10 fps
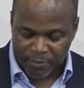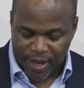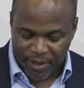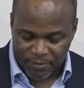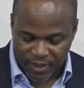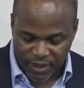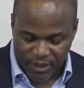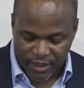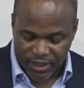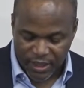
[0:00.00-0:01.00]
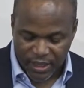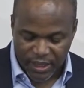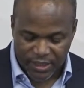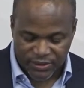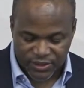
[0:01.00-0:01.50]
by me
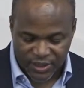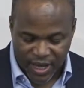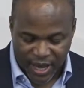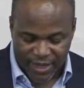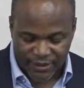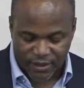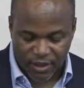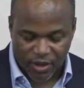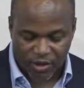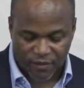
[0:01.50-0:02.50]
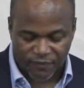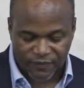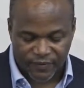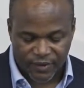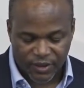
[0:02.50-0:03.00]
is not
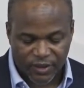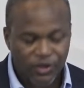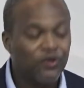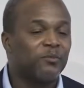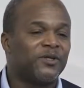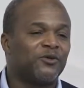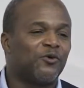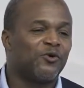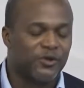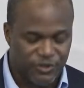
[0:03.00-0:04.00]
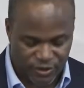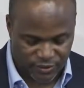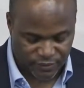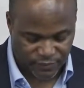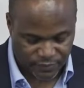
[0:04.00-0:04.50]
of human
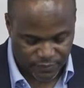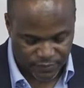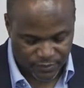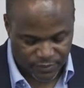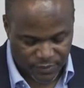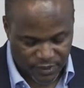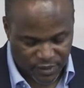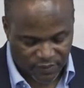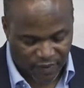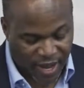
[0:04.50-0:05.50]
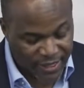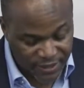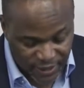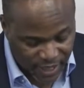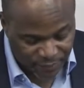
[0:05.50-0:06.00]
origin. For I
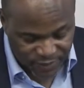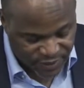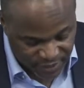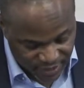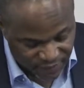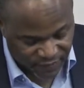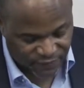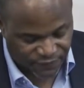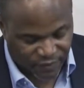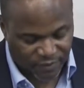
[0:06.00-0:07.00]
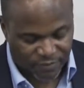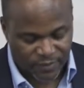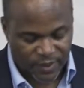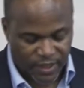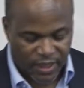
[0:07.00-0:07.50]
did not receive it from
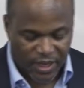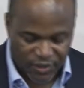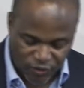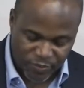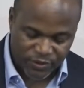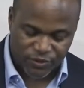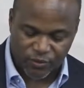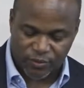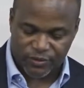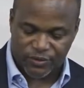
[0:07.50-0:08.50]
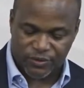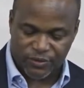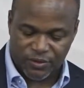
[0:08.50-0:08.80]
a human source,